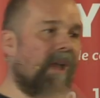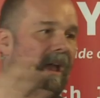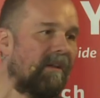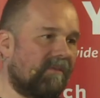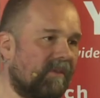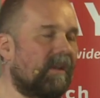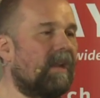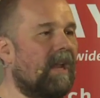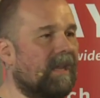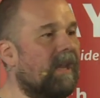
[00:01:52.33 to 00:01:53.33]
have,
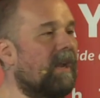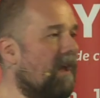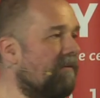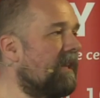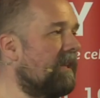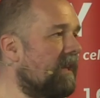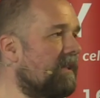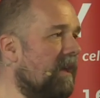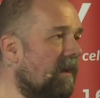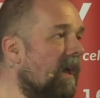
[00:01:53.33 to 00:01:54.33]
lucky enough, that
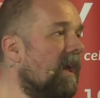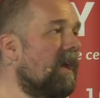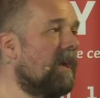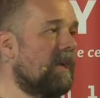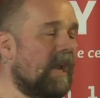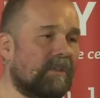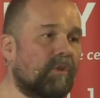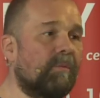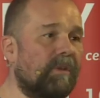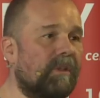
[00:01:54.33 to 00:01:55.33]
there's a large
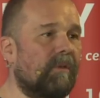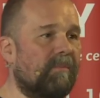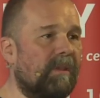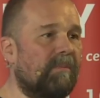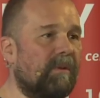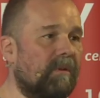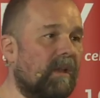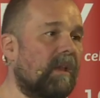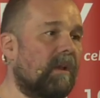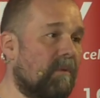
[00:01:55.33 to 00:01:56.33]
community of people
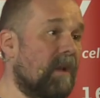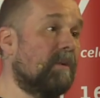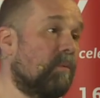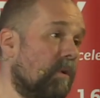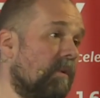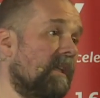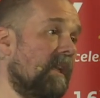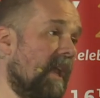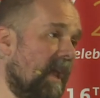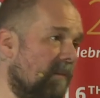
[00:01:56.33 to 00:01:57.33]
around the world
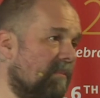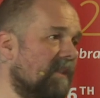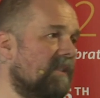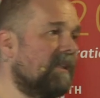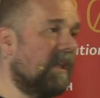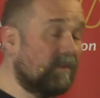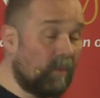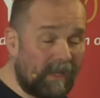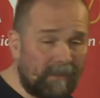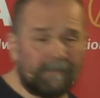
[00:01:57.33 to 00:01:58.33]
that help us as
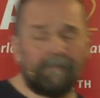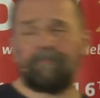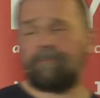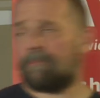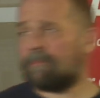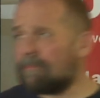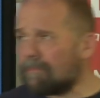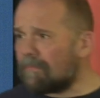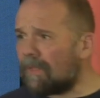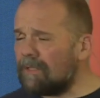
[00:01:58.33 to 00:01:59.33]
well.
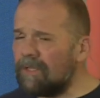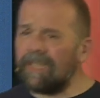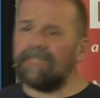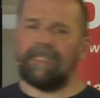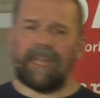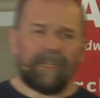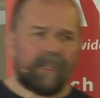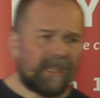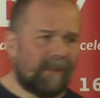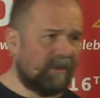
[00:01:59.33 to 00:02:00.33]
So let's touch
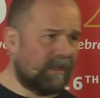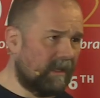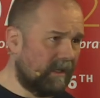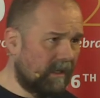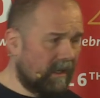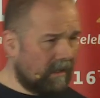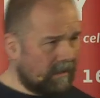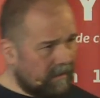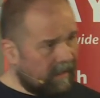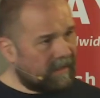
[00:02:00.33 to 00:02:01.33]
some of
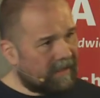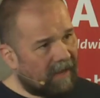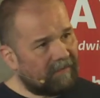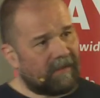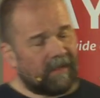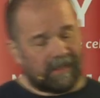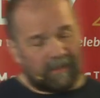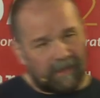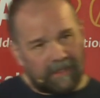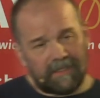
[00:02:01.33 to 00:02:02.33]
the stuff,
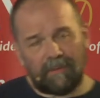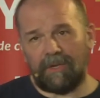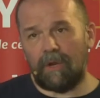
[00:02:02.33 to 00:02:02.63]
some of